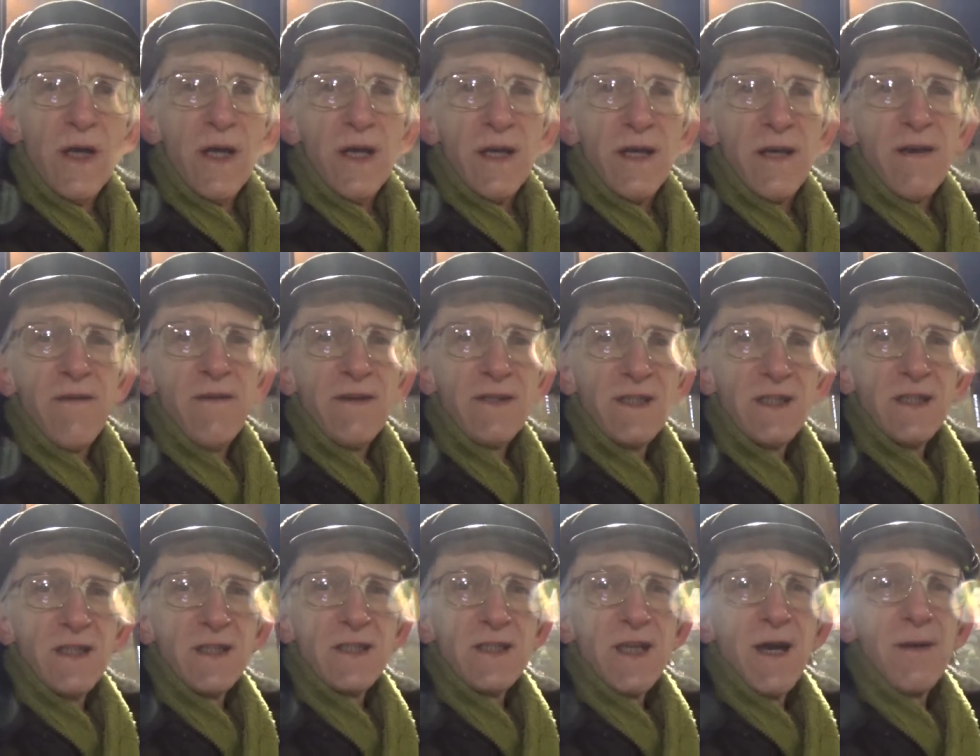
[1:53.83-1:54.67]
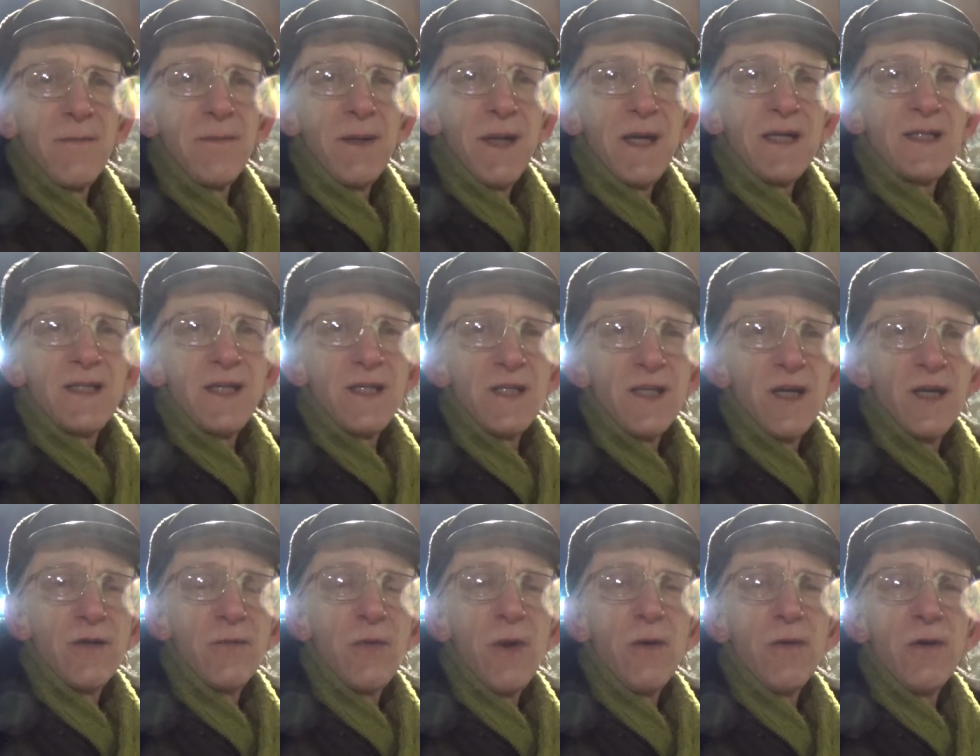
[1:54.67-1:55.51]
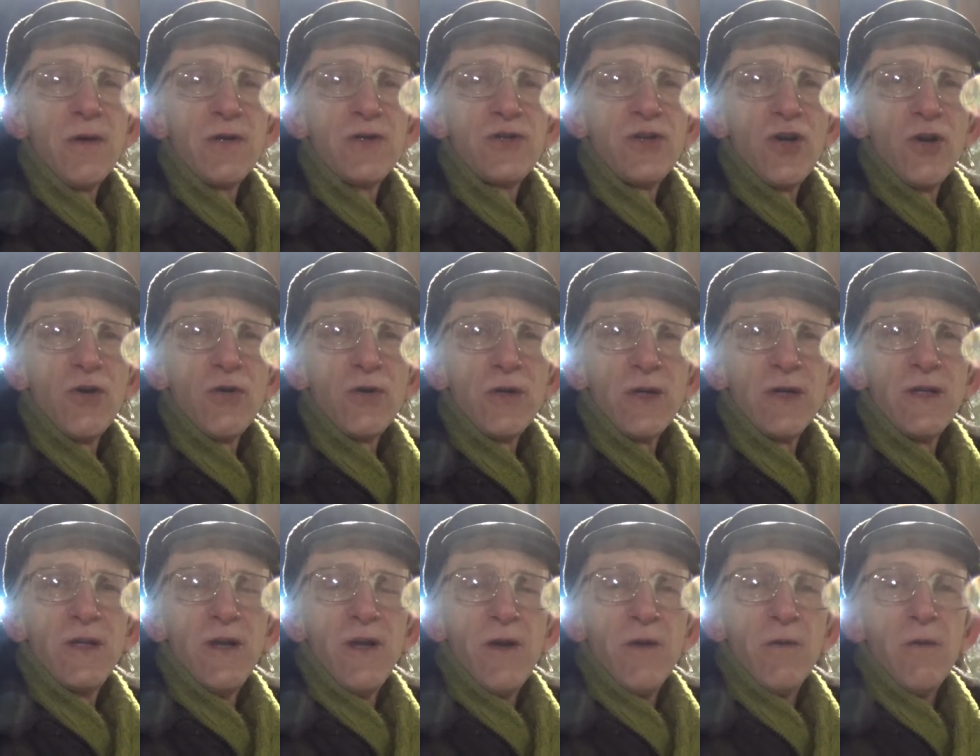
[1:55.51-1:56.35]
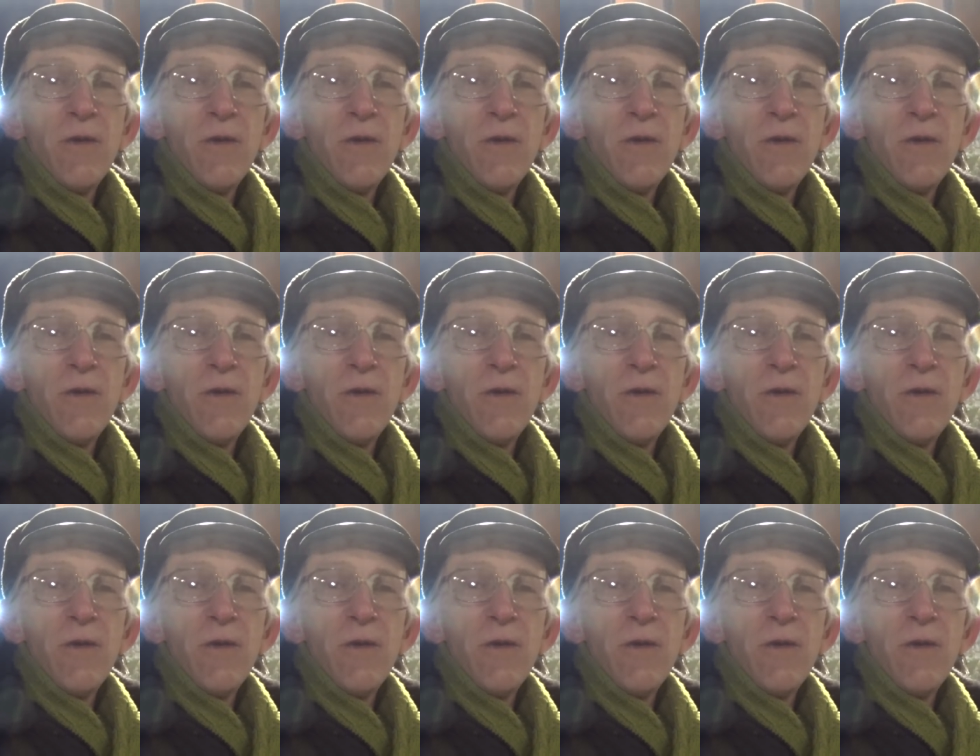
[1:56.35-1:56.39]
He visited some places and we were joking